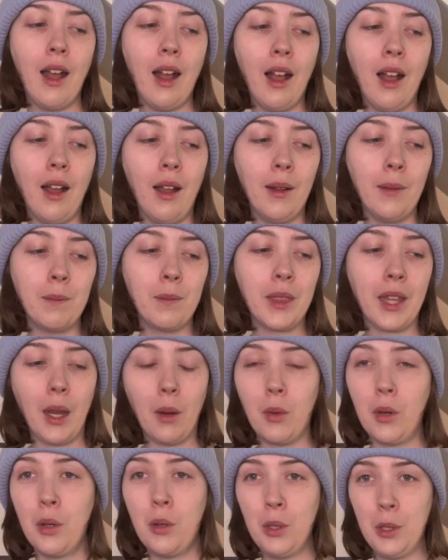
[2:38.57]
I
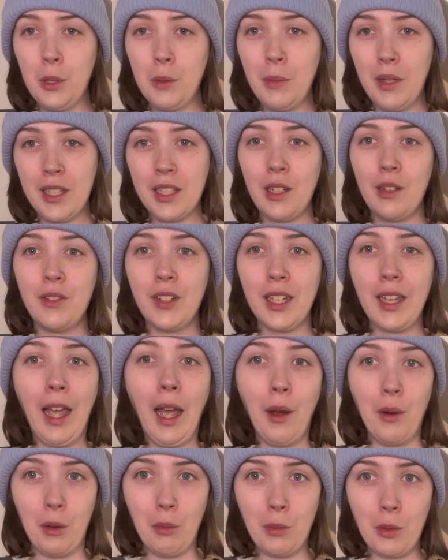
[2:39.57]
want to hold myself
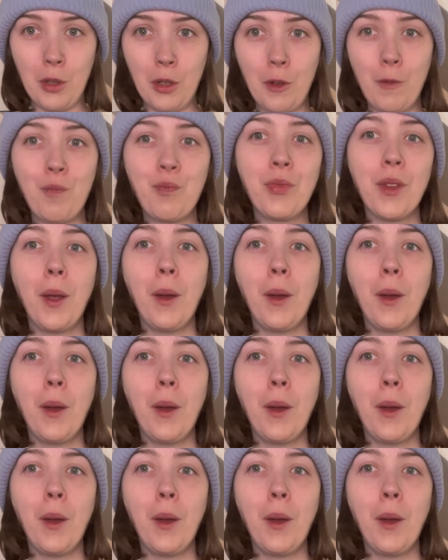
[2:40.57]
accountable,